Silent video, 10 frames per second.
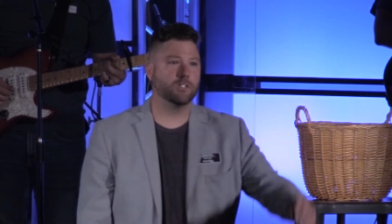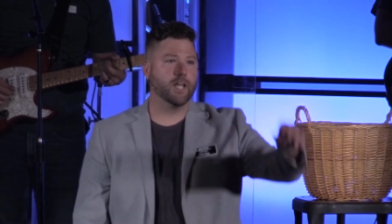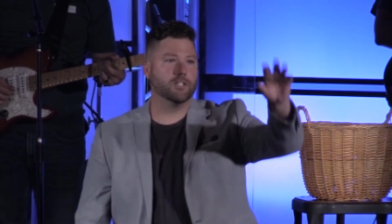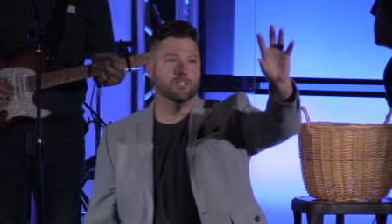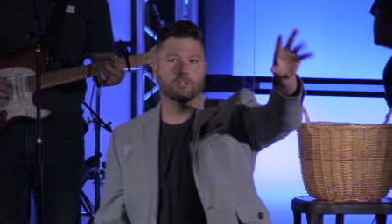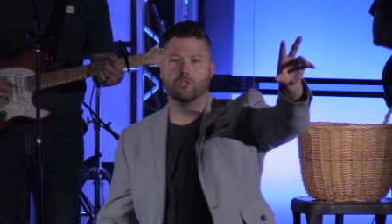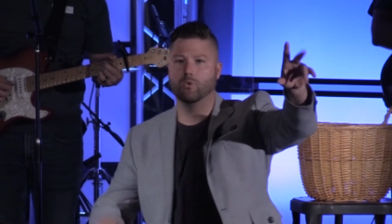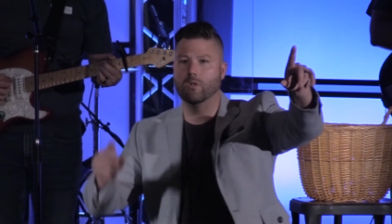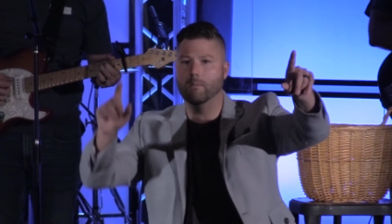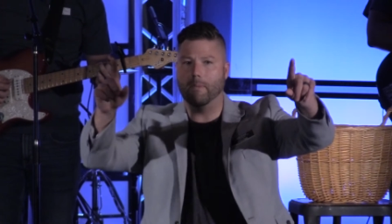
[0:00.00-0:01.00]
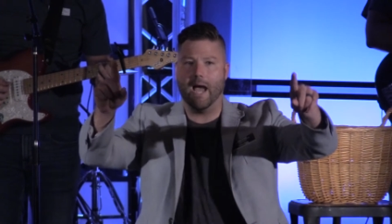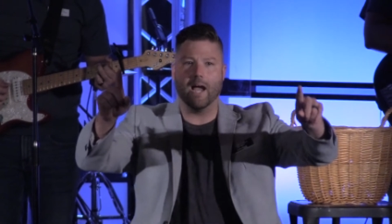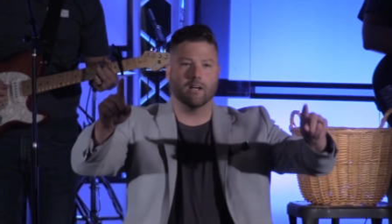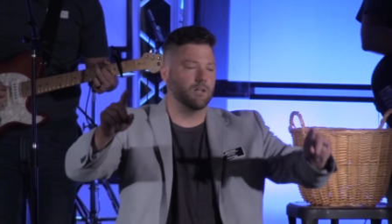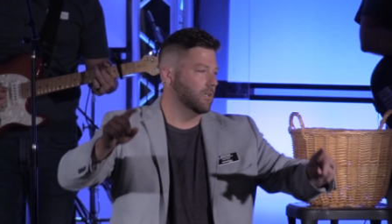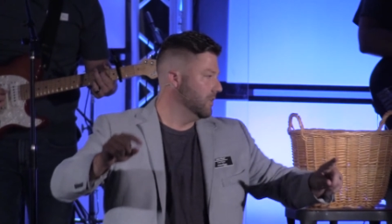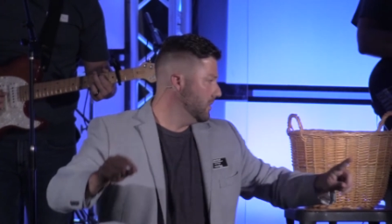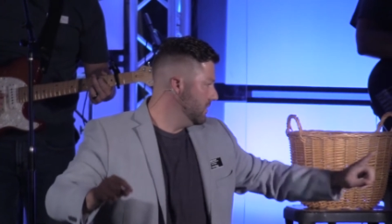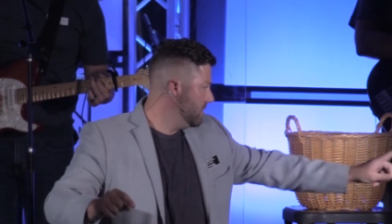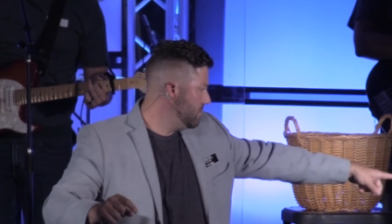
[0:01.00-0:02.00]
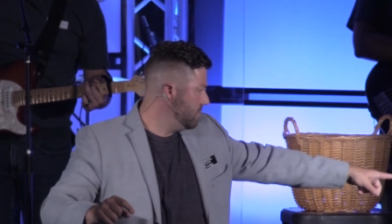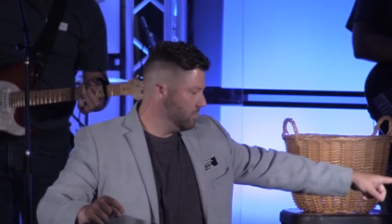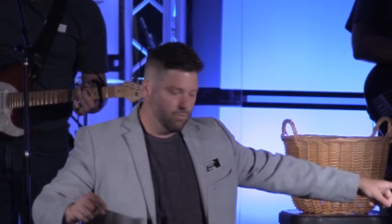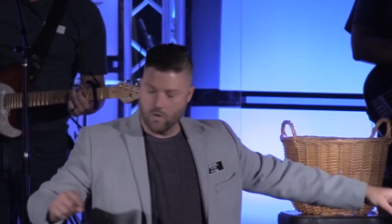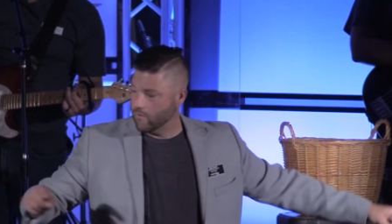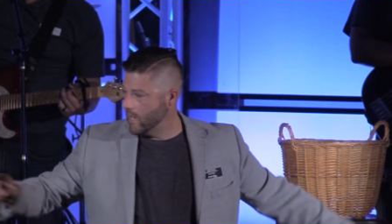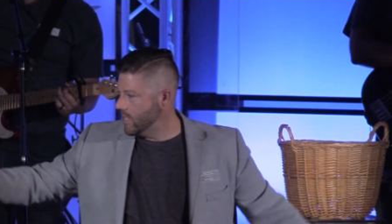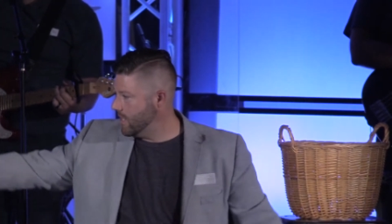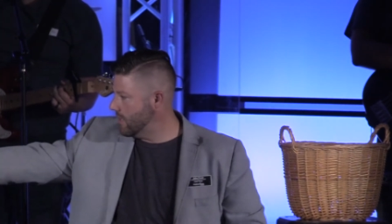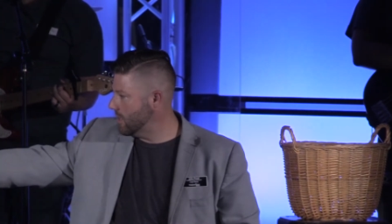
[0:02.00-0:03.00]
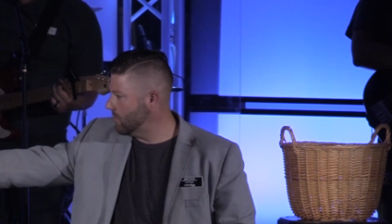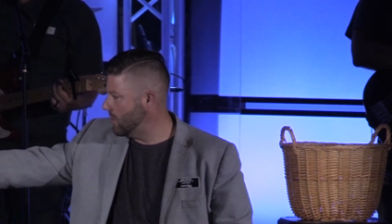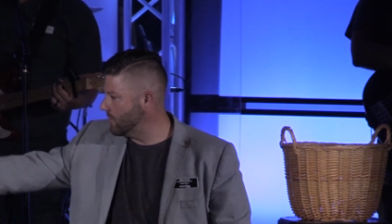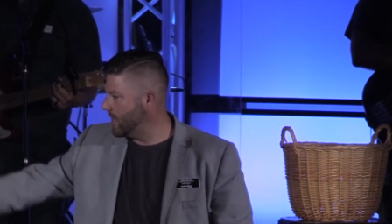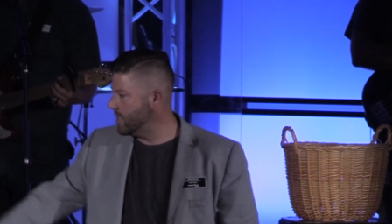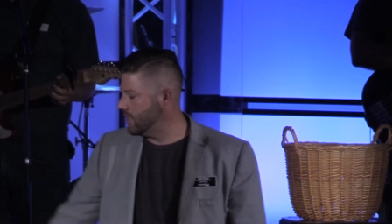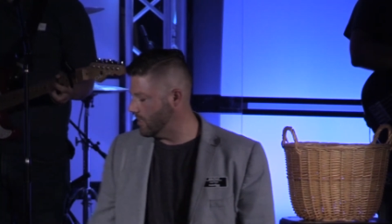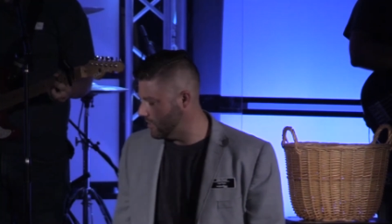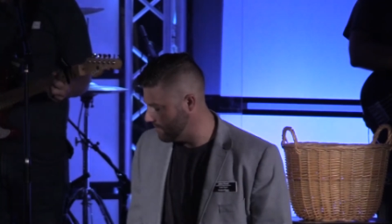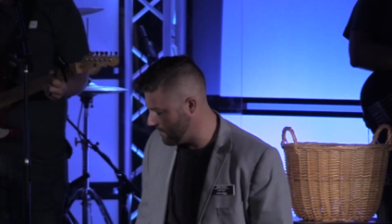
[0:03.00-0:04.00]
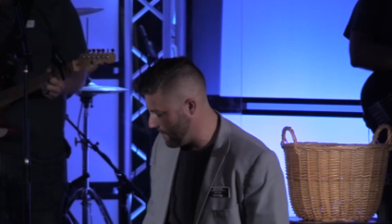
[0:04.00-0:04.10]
stations, 2 in the back, 1 right here, 1 right here.